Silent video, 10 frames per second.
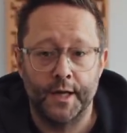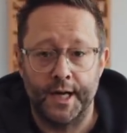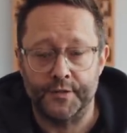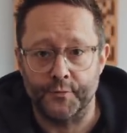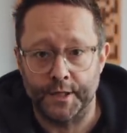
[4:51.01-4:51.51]

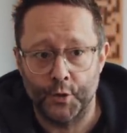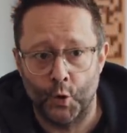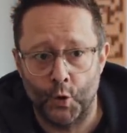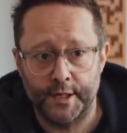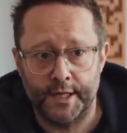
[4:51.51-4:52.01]
it's
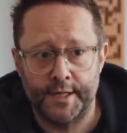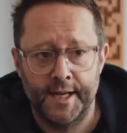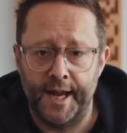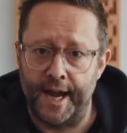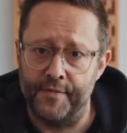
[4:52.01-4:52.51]
recorded,
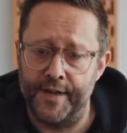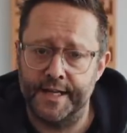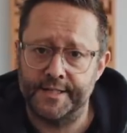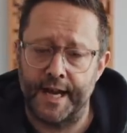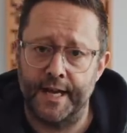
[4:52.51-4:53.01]
and then
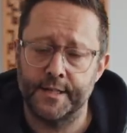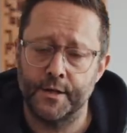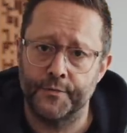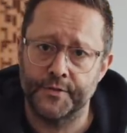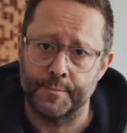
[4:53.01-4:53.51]
it's handed
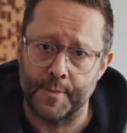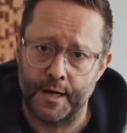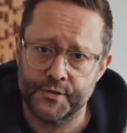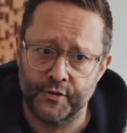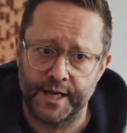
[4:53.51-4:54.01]
off to the
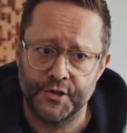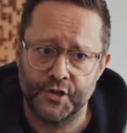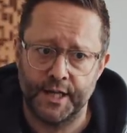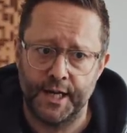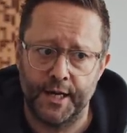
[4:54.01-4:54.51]
mastering
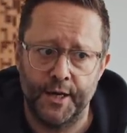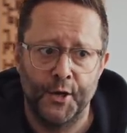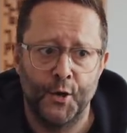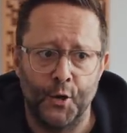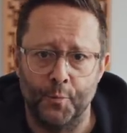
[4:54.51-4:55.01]
engineer
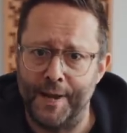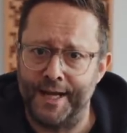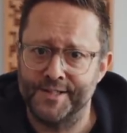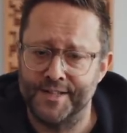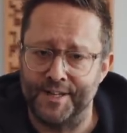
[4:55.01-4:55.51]
who
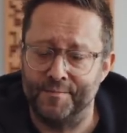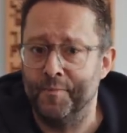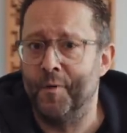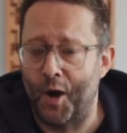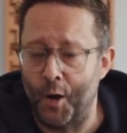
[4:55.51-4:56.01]
makes it,
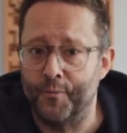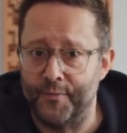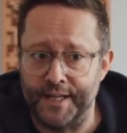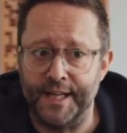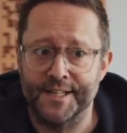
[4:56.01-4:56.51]

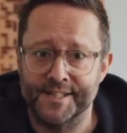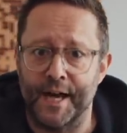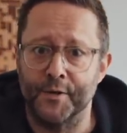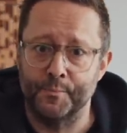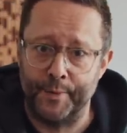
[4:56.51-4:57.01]
hopefully,
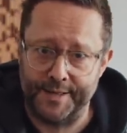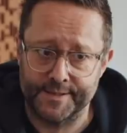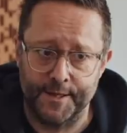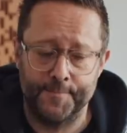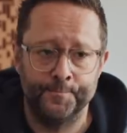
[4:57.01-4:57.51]
sound
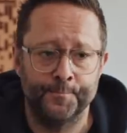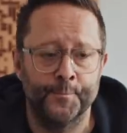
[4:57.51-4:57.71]
better.